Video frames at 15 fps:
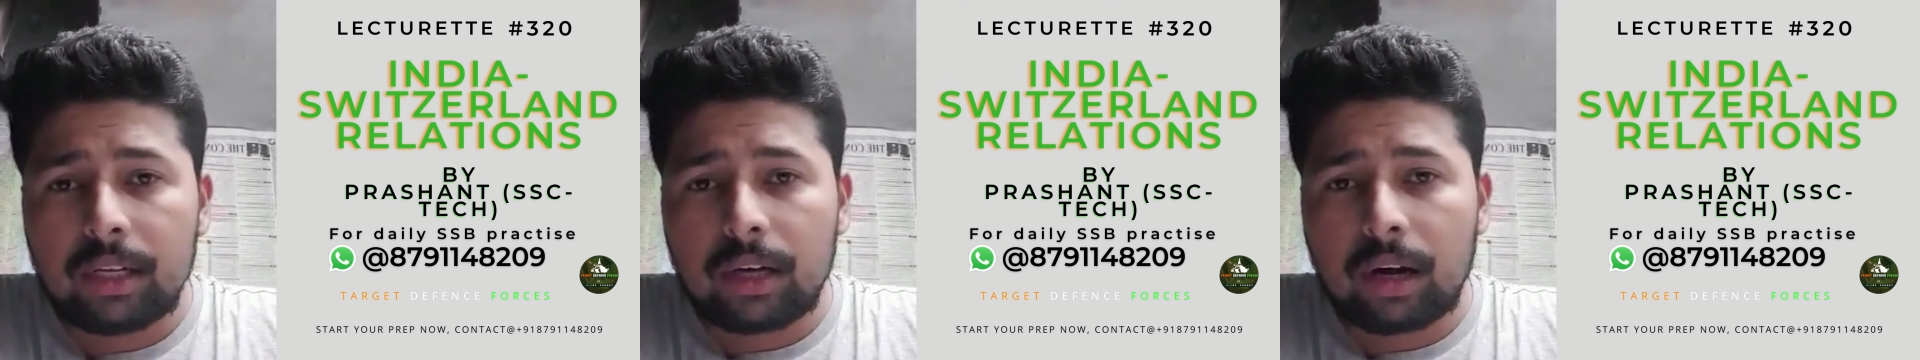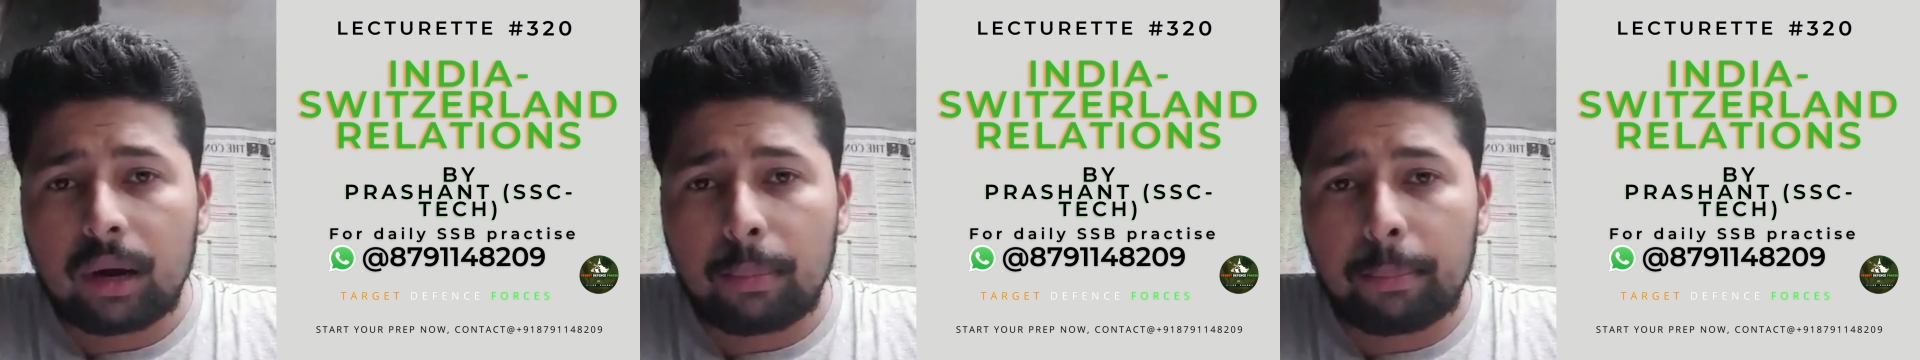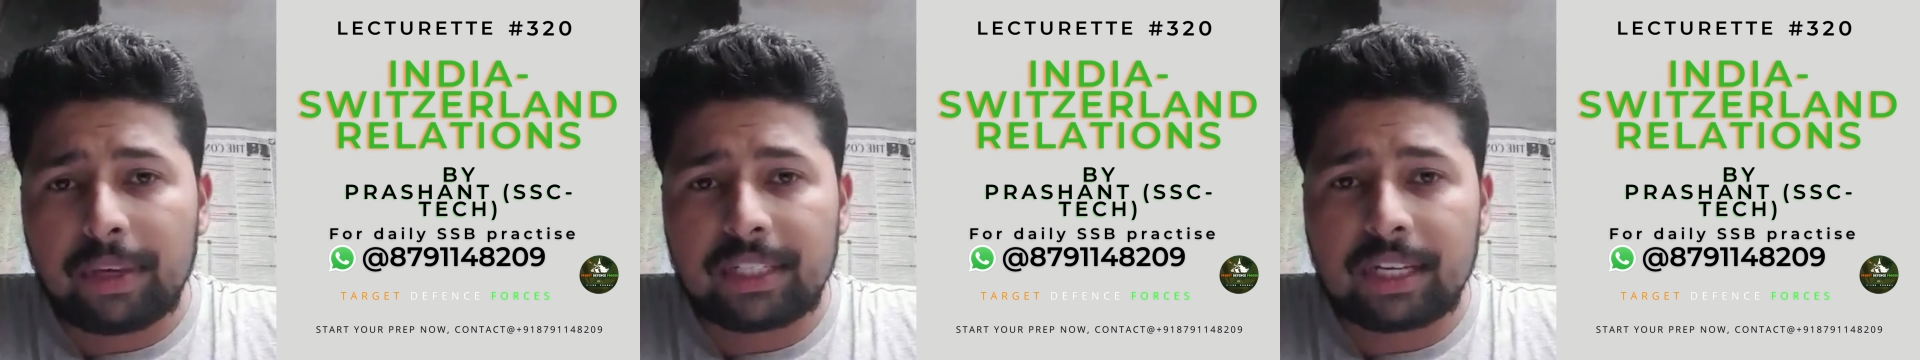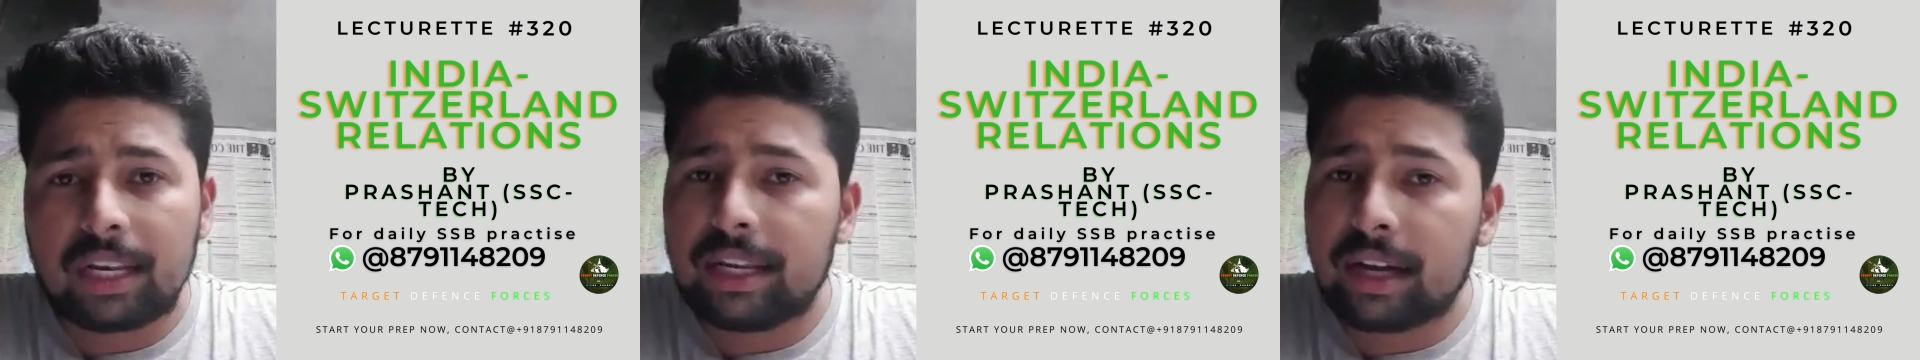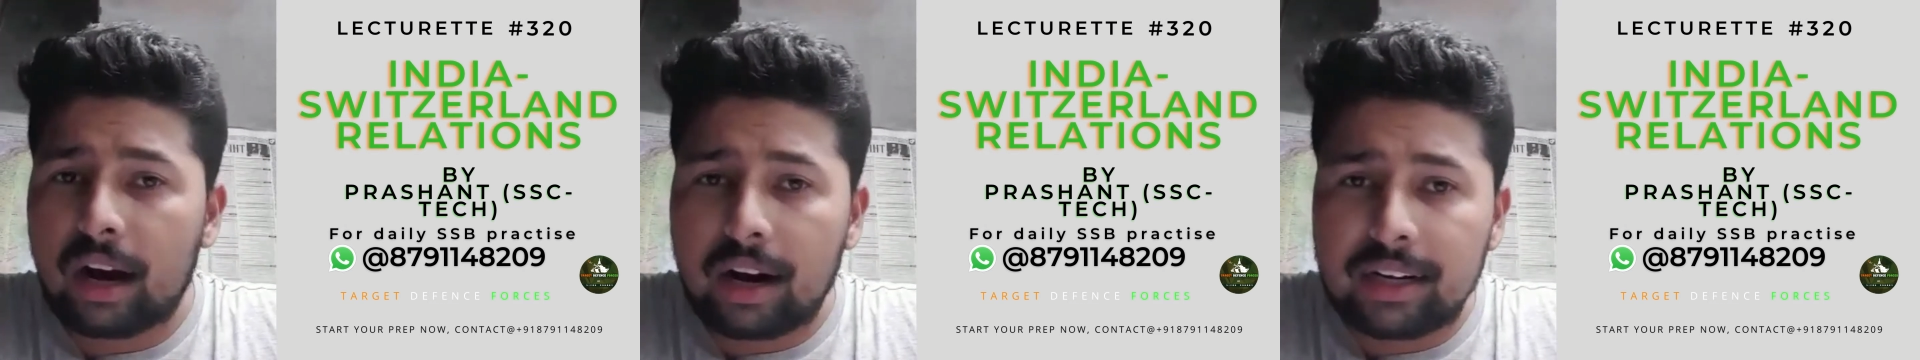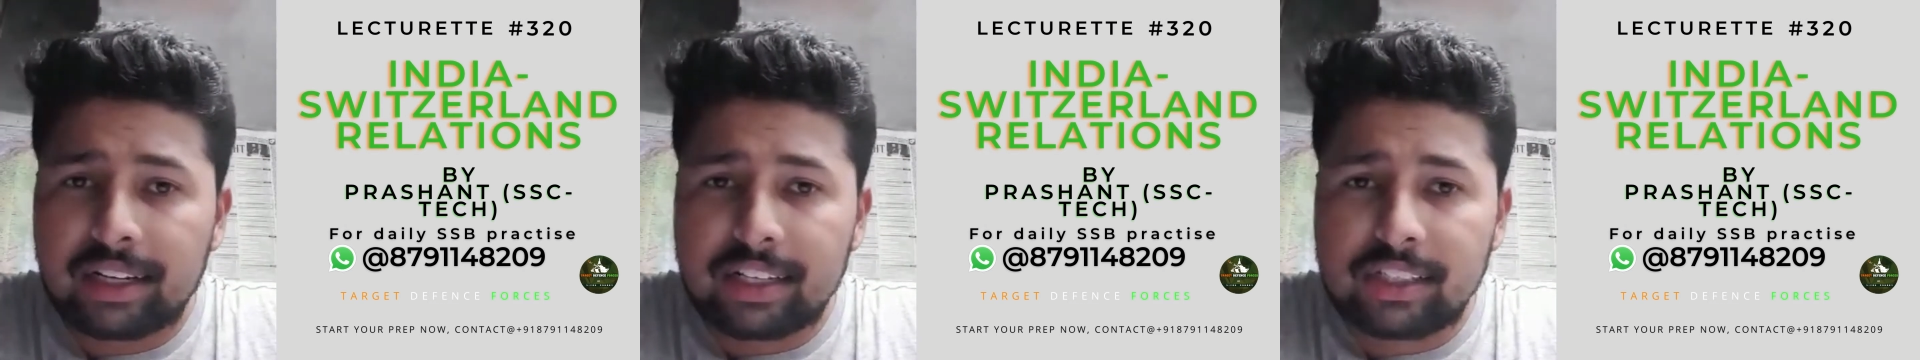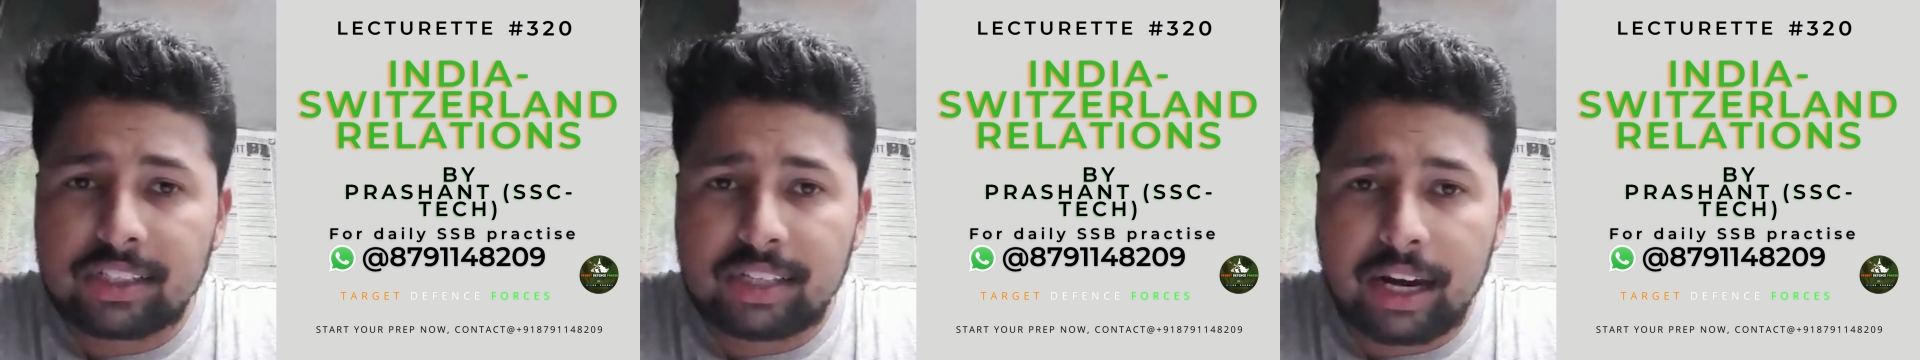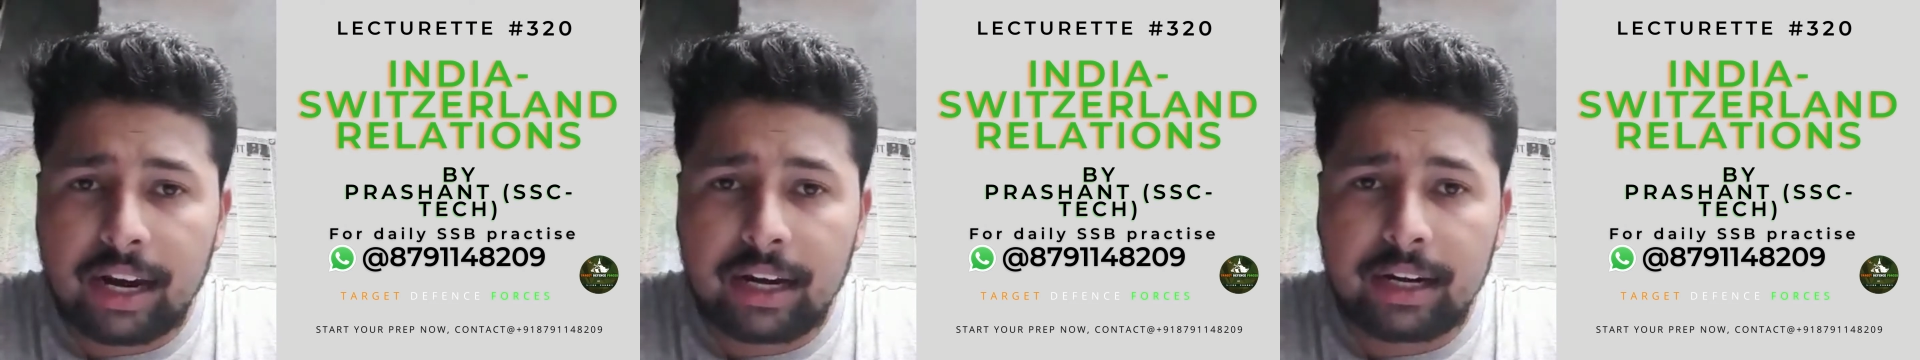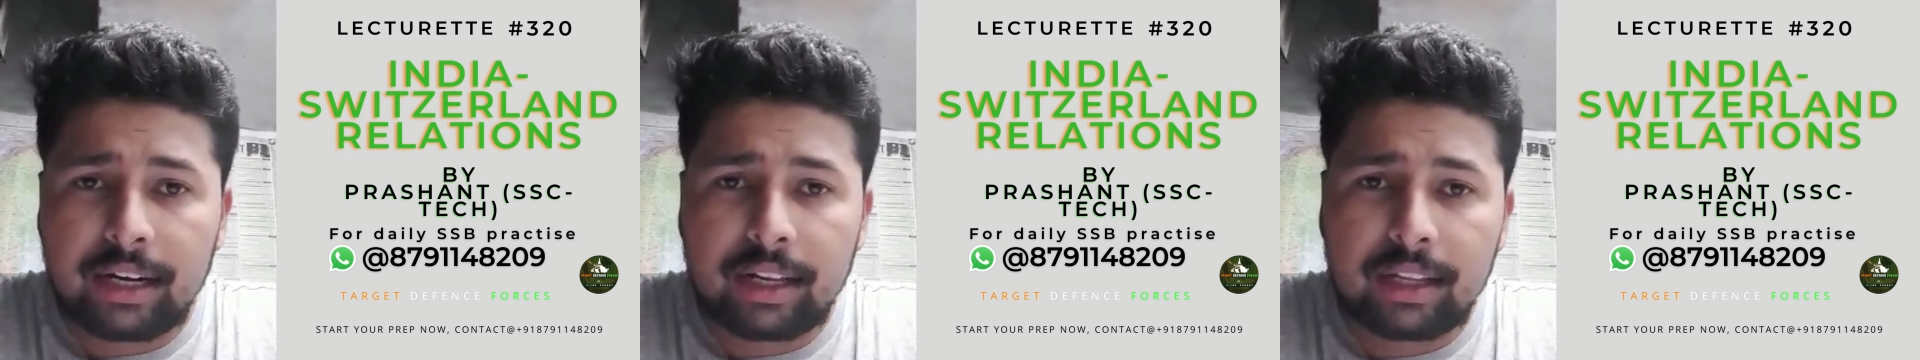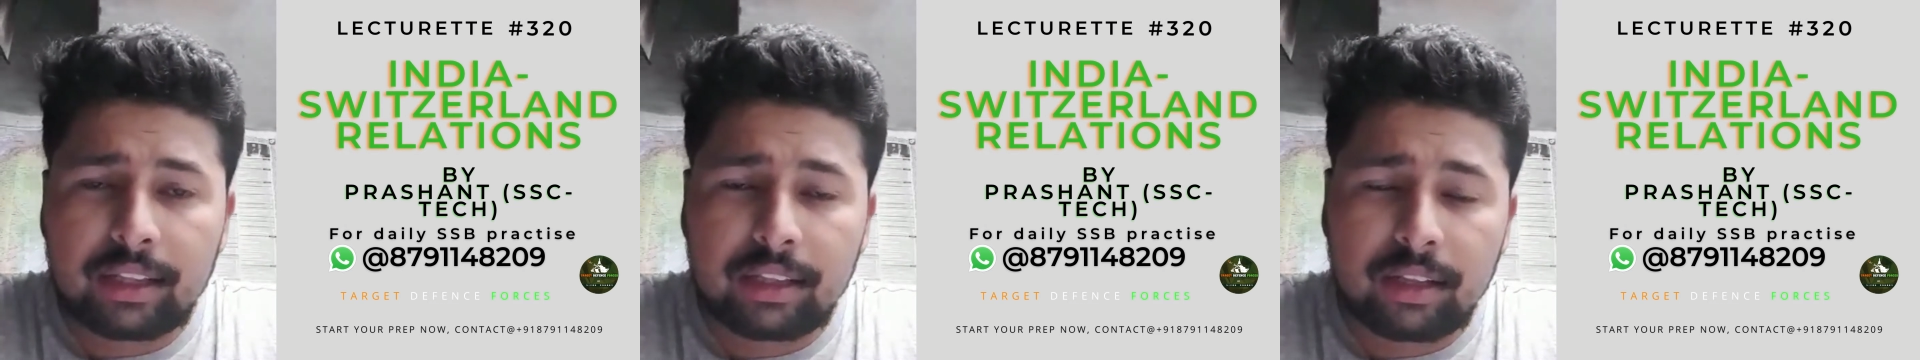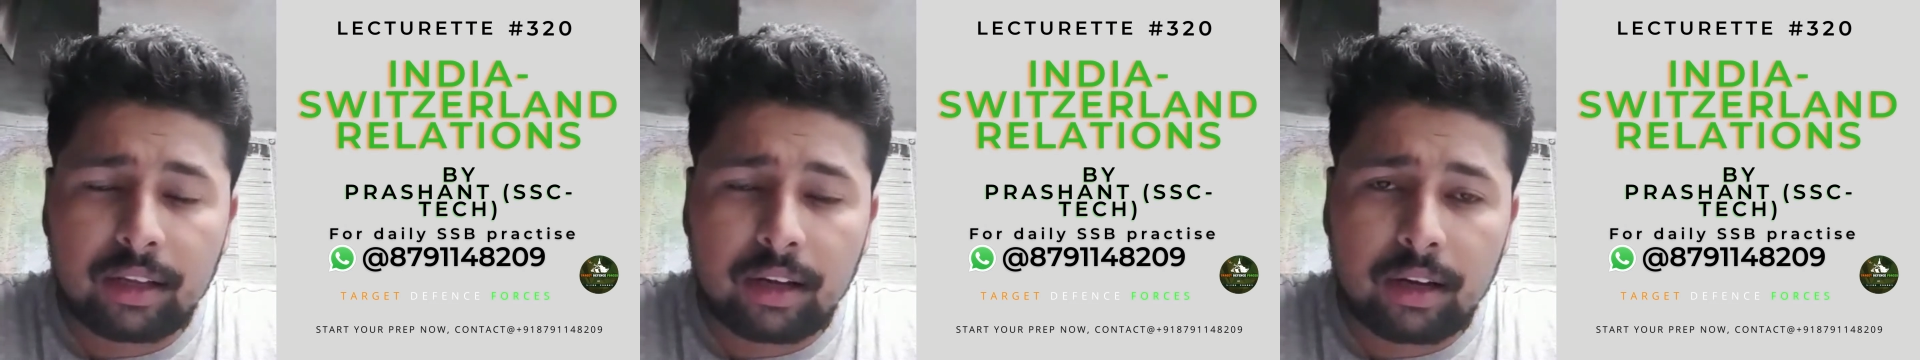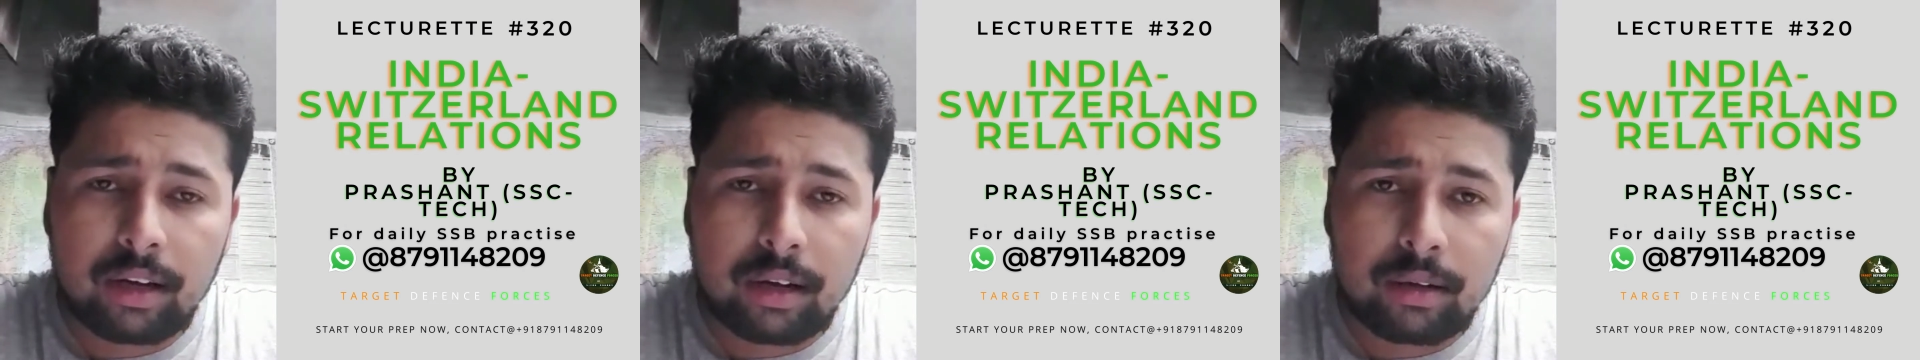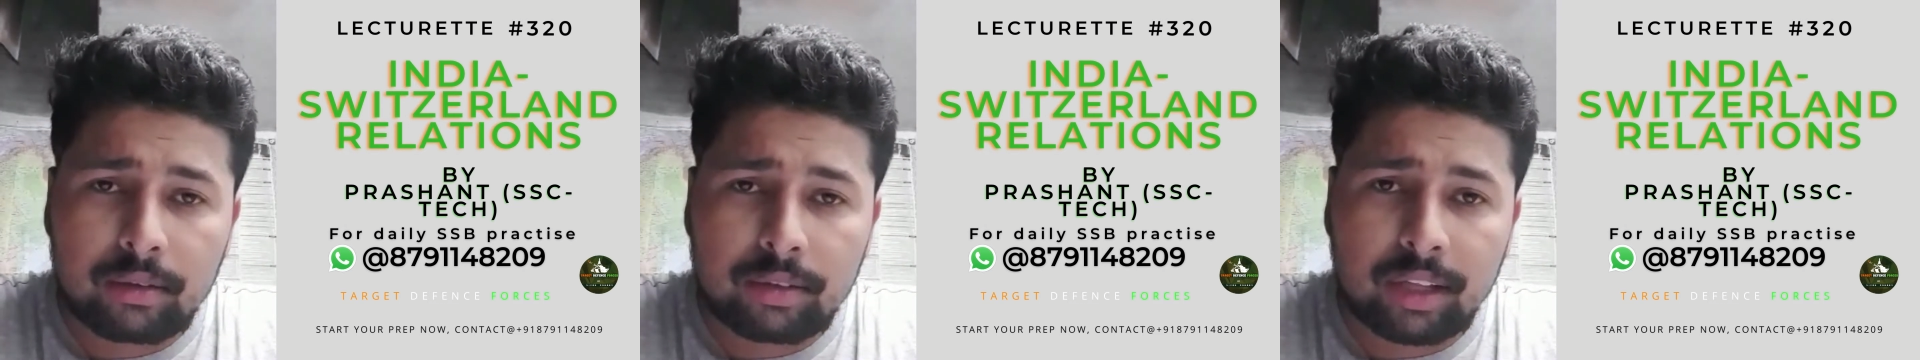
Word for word: uh, basically artists and uh,